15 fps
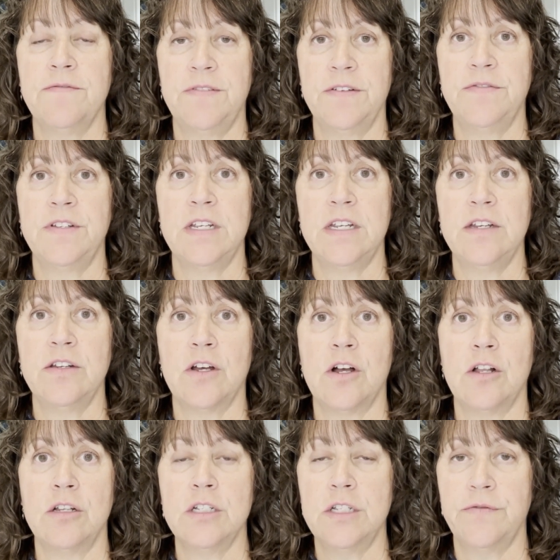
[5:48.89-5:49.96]

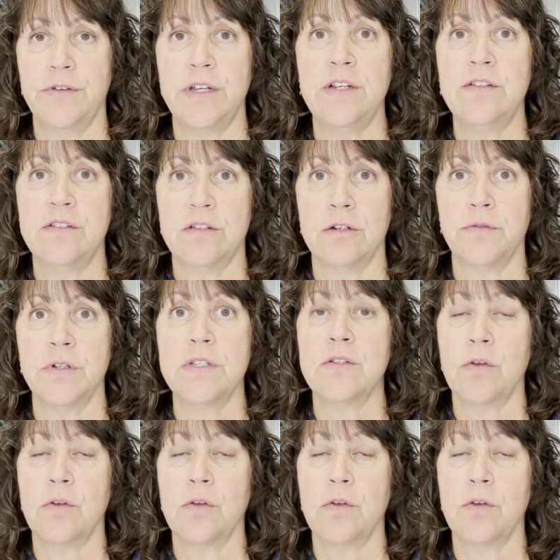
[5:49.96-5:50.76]
$15 for each service,